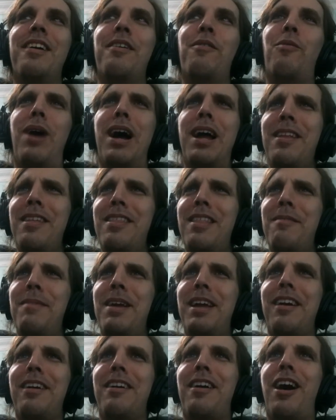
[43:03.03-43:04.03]
Why did they
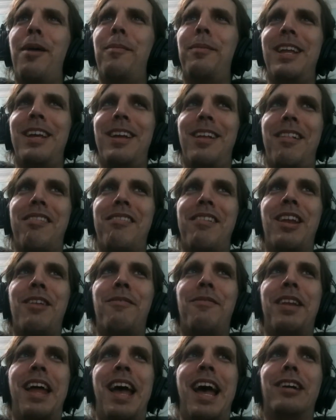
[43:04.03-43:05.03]
make a comedy instead
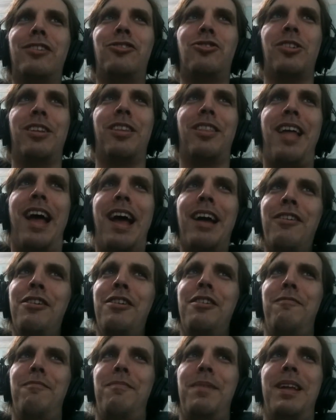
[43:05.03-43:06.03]
of an action? That
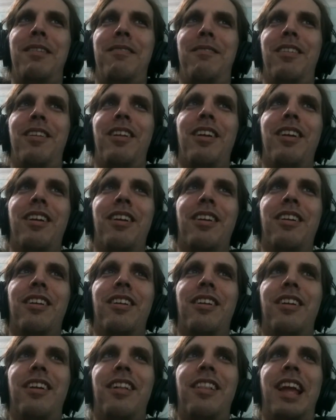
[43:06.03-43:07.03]
could have been
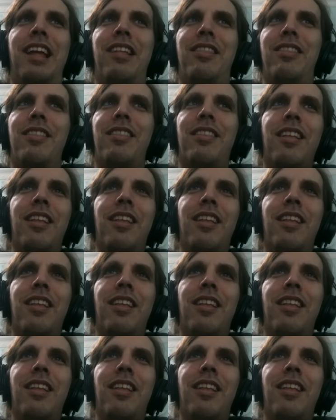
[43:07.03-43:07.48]
like,